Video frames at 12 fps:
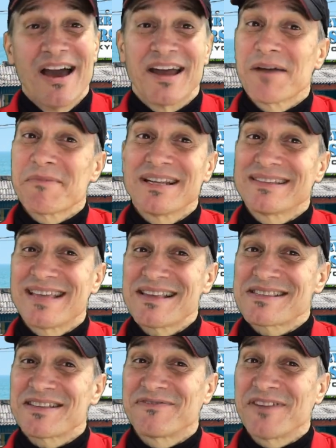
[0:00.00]
And I'm gonna
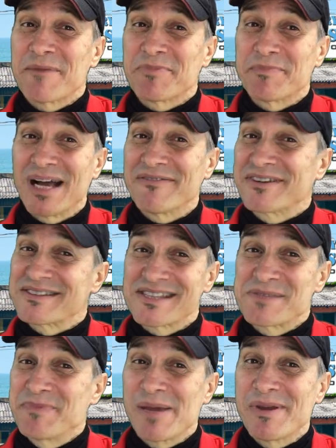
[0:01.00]
test the flapper valve because
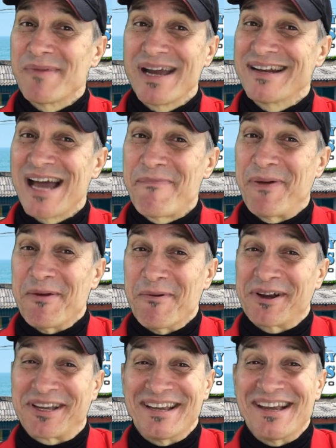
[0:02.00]
this baby might not be
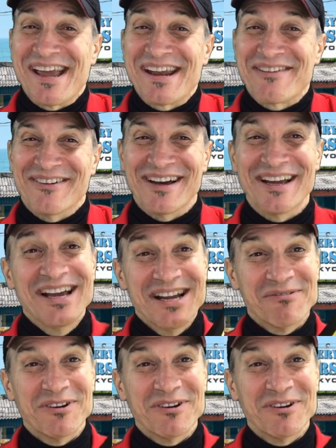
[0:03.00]
working anyway.